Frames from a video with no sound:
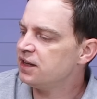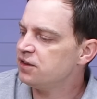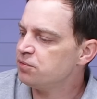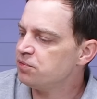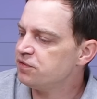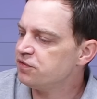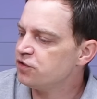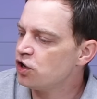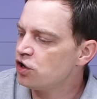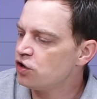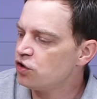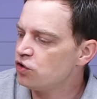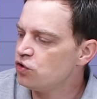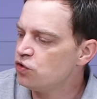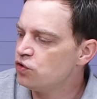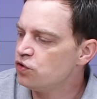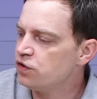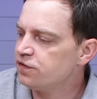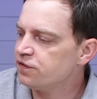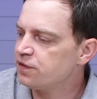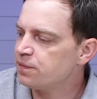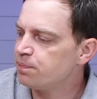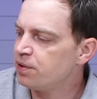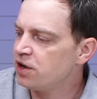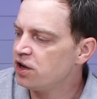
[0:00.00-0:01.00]
that we've got all
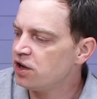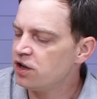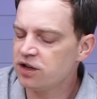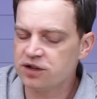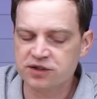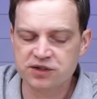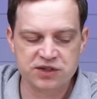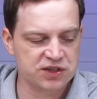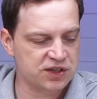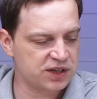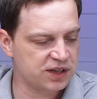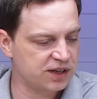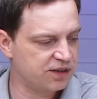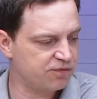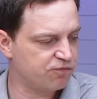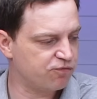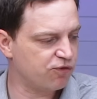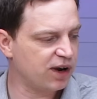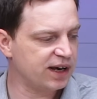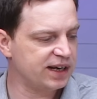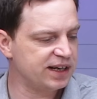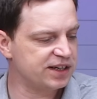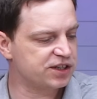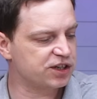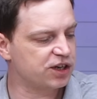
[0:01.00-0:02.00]
of the parts
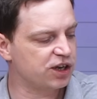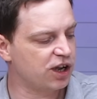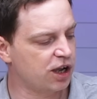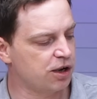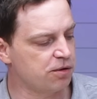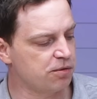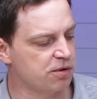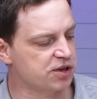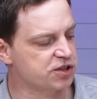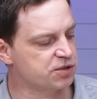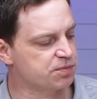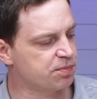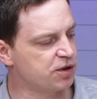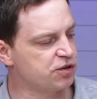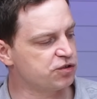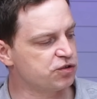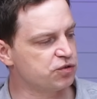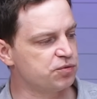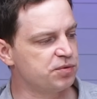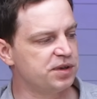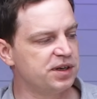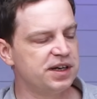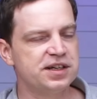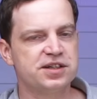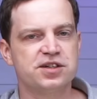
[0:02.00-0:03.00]
ready to go, I suppose all
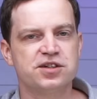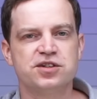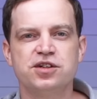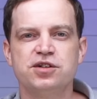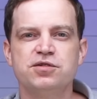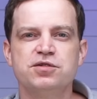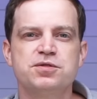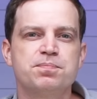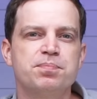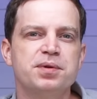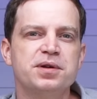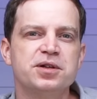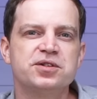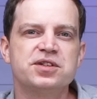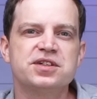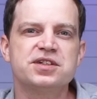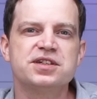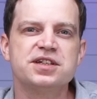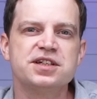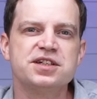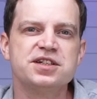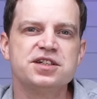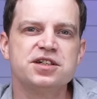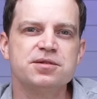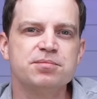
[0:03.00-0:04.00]
we need to do is build the
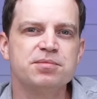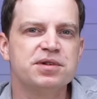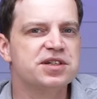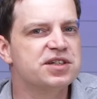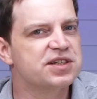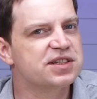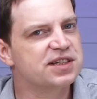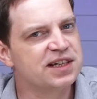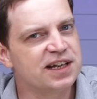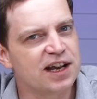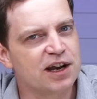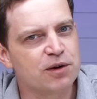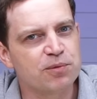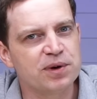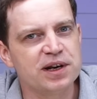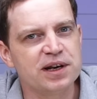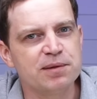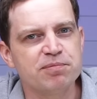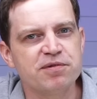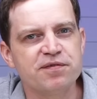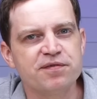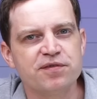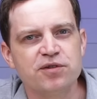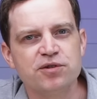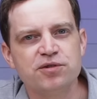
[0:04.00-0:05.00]
system and see how well it
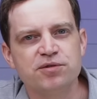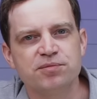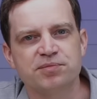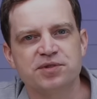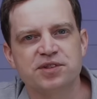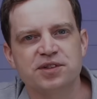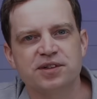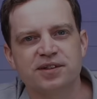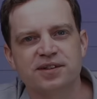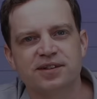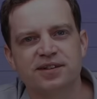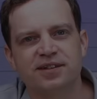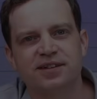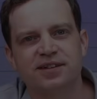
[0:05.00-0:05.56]
performs.